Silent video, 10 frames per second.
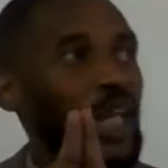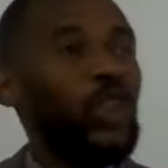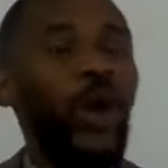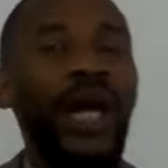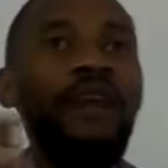
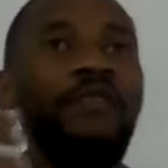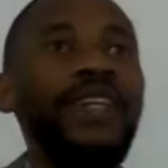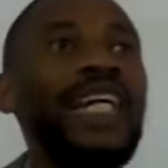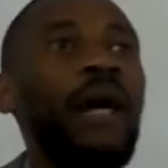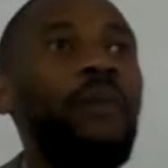So
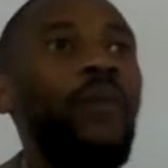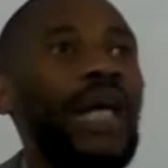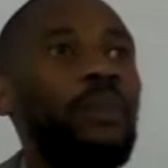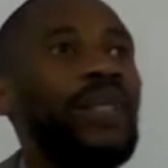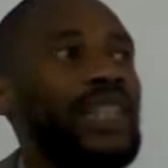everything about
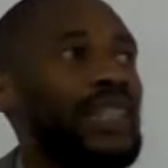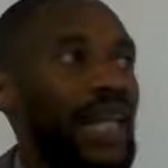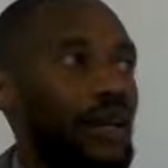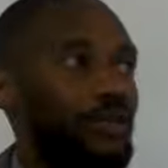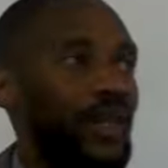that person's
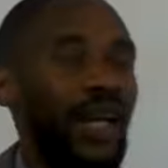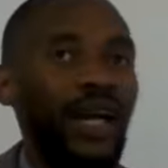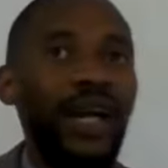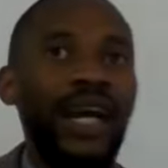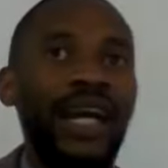life,
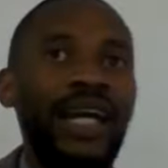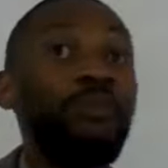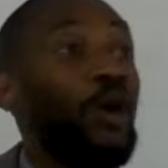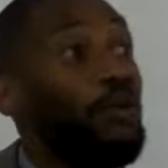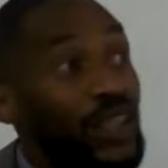and
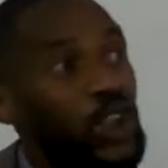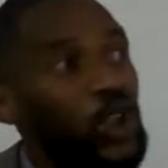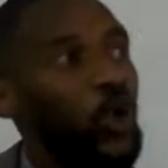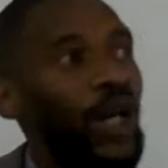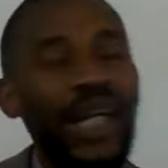prophets
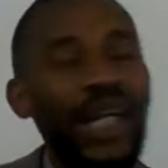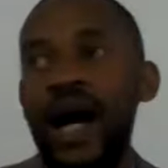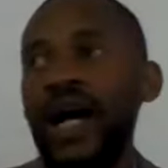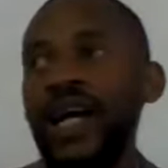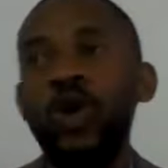usually
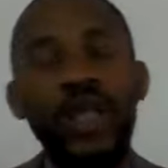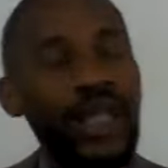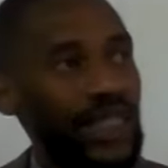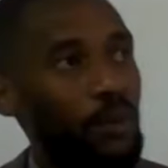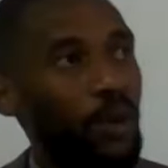are a good
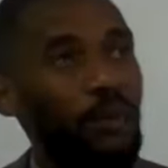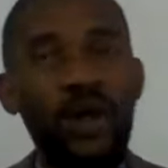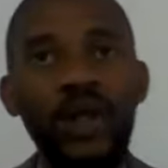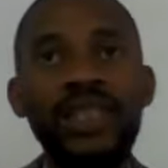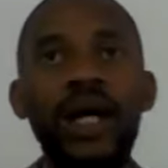example
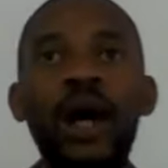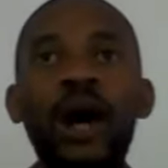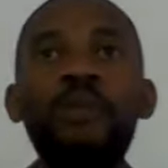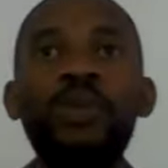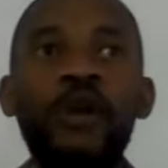because
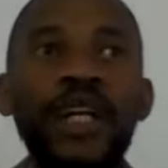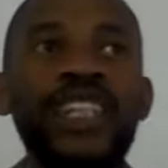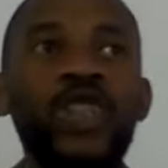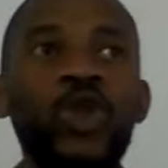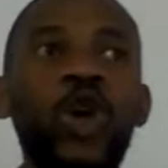
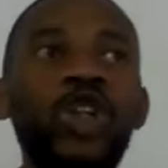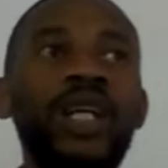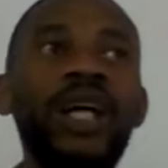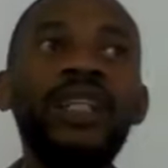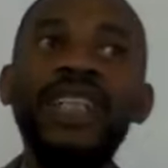prophets do
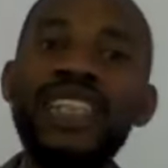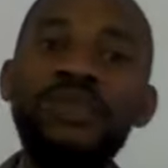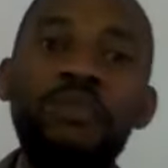not just